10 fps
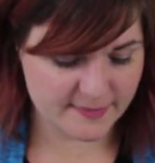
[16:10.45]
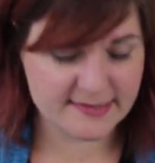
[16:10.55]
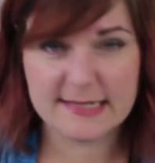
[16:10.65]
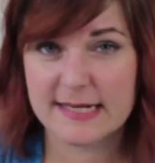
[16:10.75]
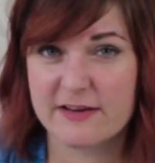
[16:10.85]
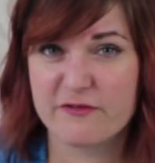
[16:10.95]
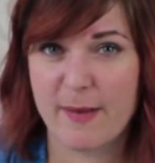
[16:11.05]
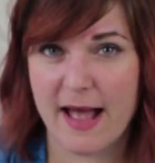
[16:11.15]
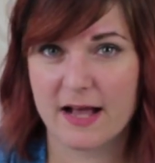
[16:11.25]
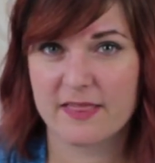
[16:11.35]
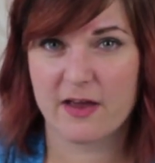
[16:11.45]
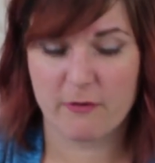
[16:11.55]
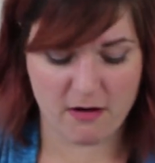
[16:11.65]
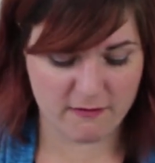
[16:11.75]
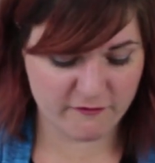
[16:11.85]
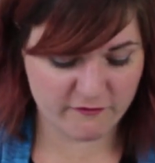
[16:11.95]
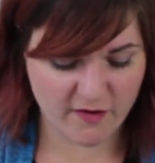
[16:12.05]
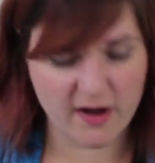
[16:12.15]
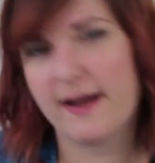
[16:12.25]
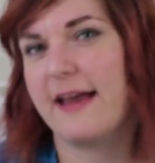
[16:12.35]
sleeve pack there are
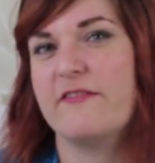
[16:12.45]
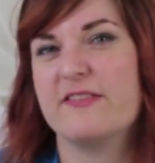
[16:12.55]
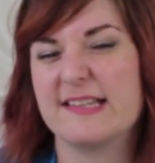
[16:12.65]
five